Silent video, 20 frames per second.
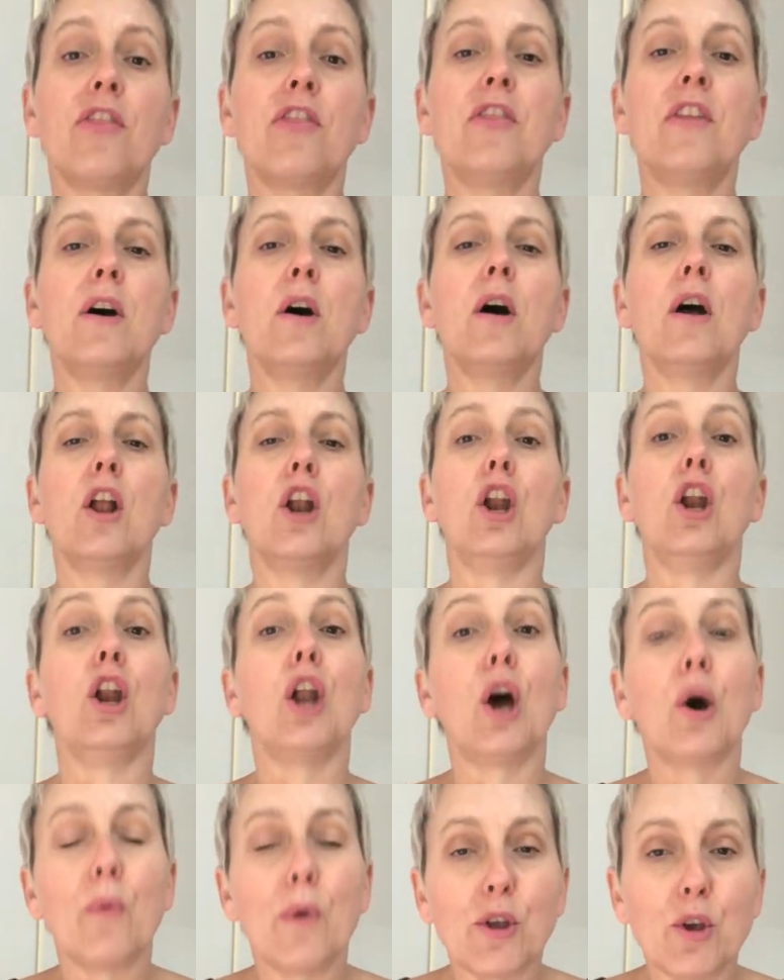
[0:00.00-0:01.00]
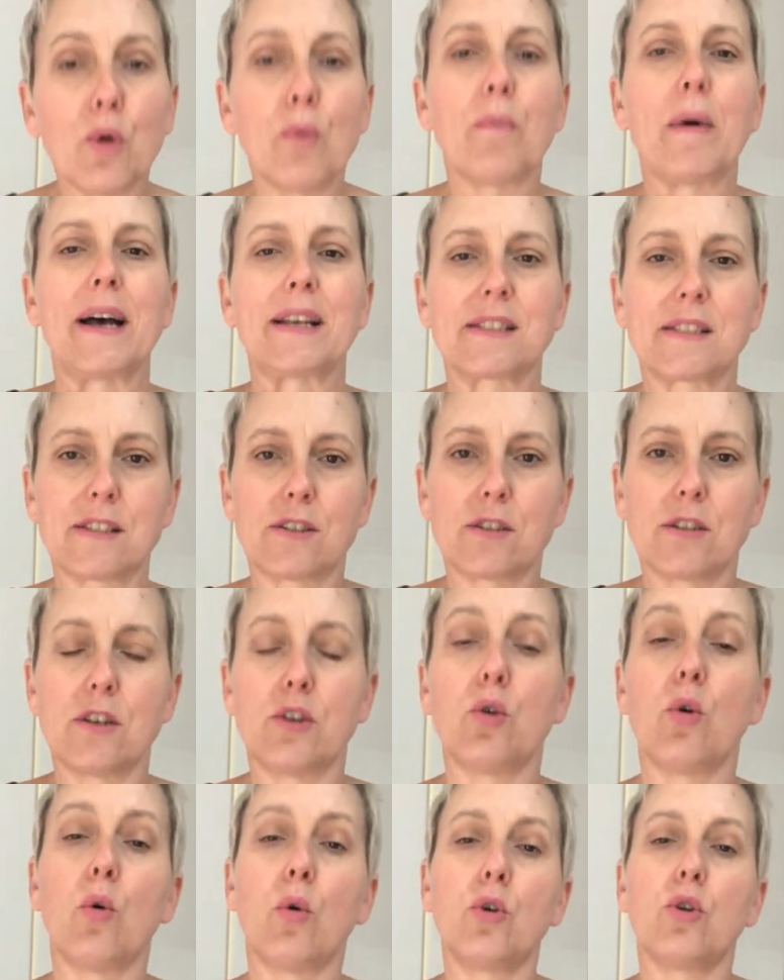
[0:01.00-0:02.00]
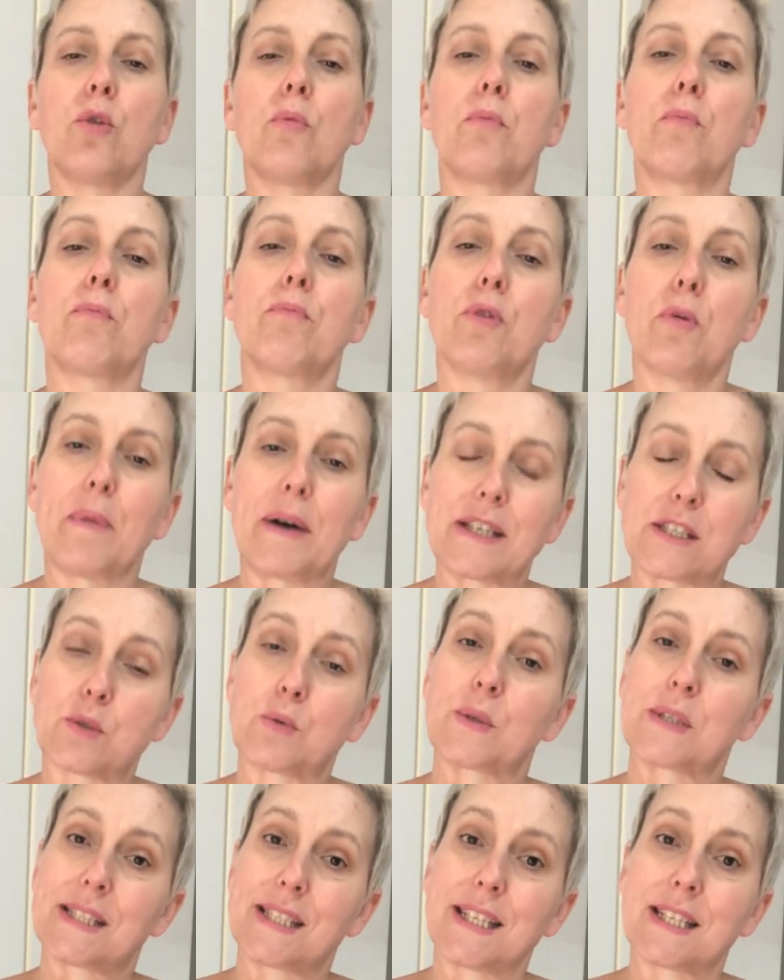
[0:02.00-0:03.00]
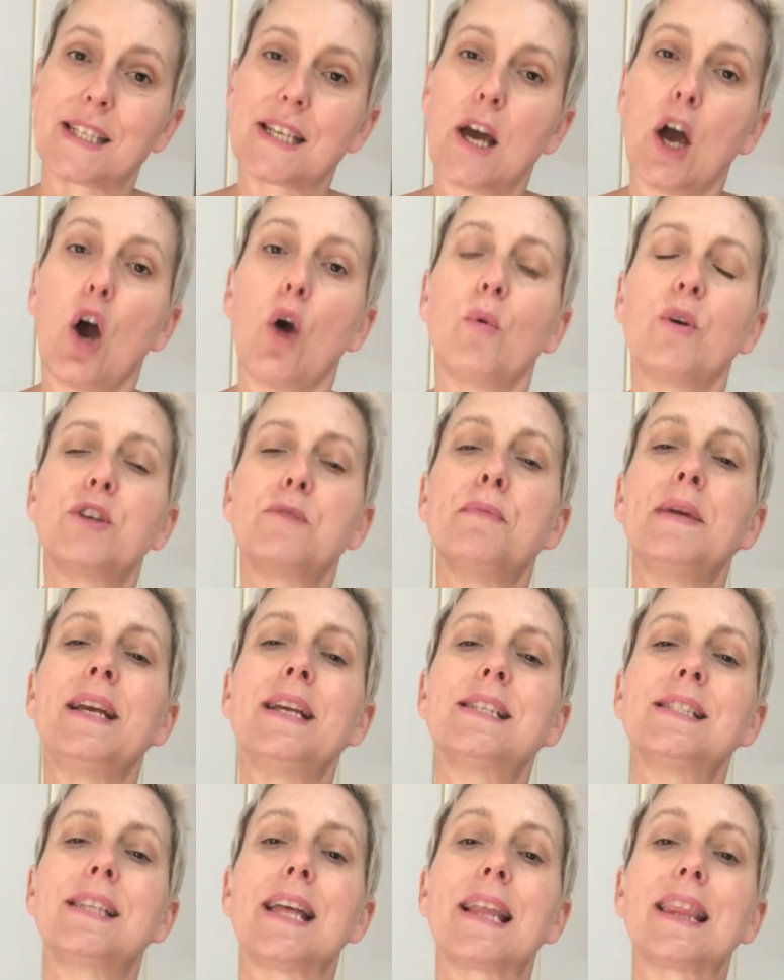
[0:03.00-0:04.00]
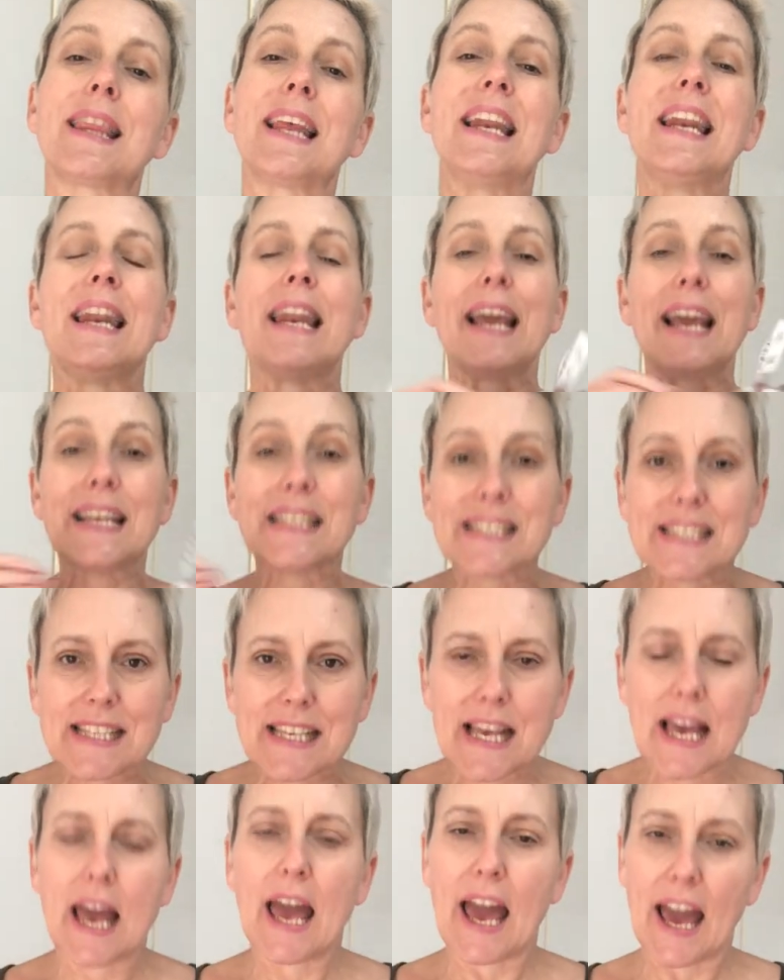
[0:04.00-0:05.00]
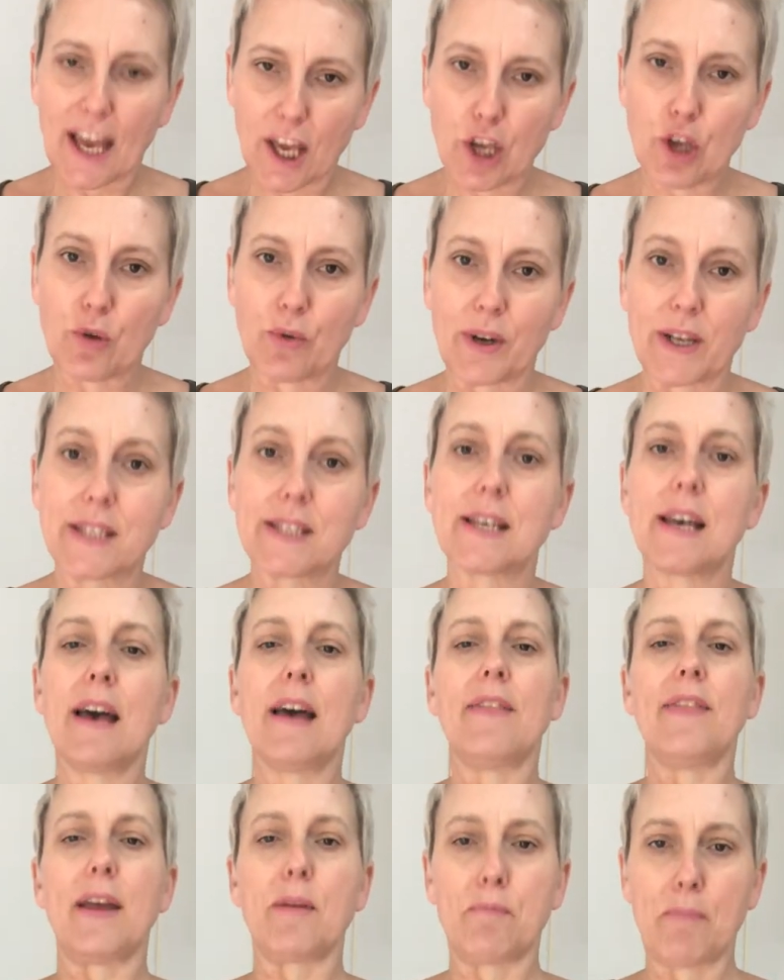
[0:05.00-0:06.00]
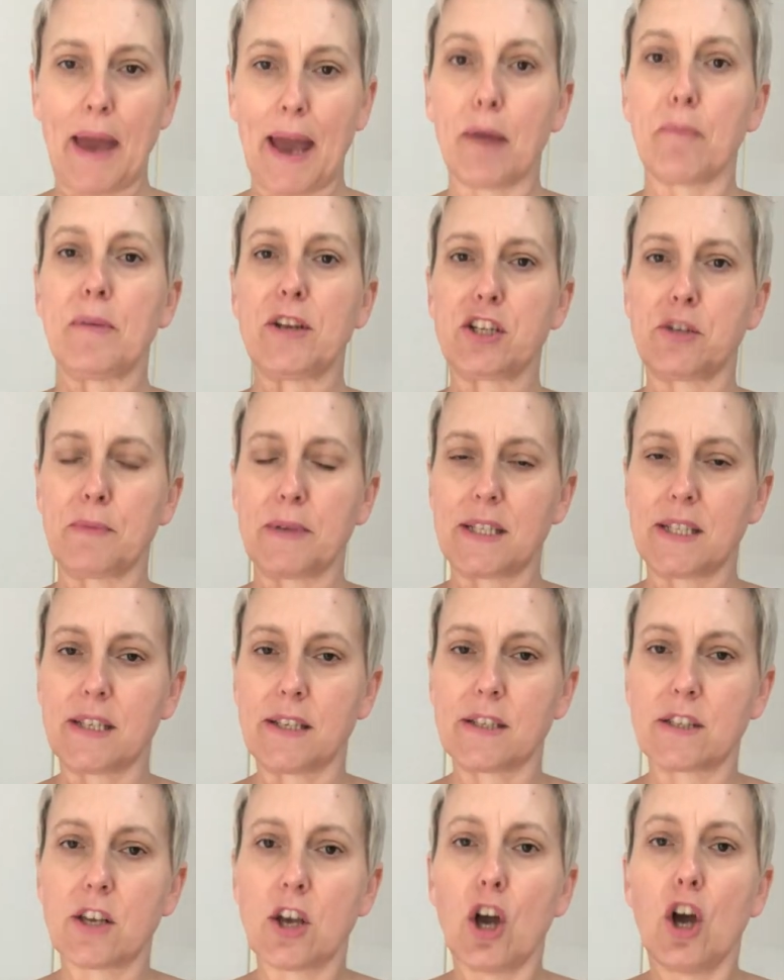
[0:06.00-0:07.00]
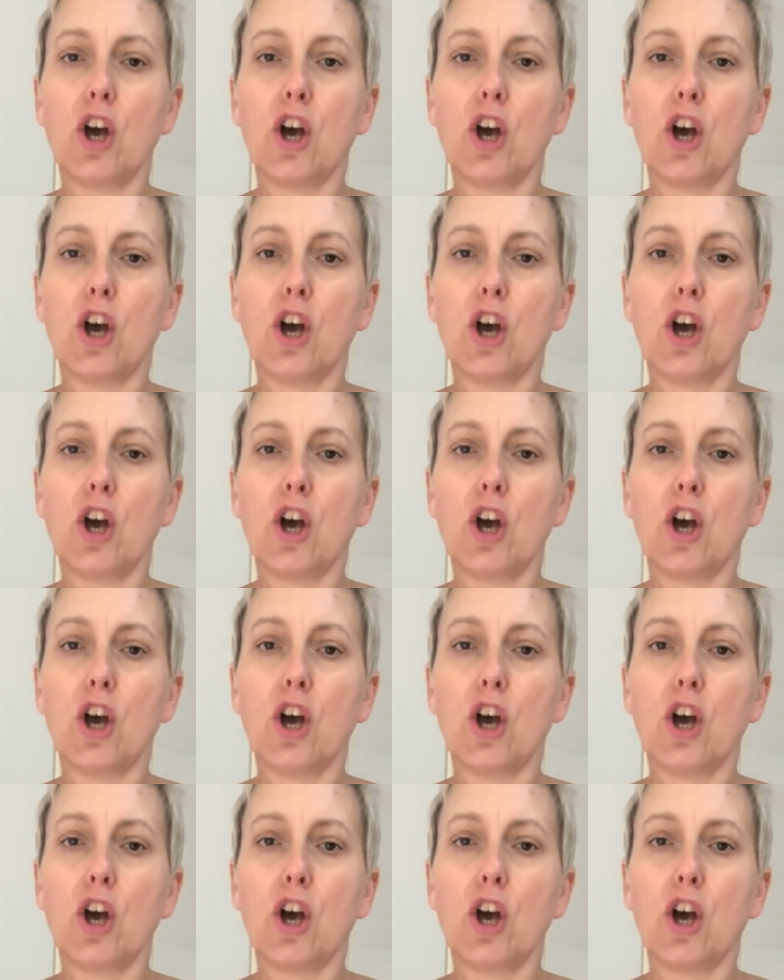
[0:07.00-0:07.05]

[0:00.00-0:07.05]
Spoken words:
the lower your bust, your bust will sit, which means that the less accurate that back measurement is.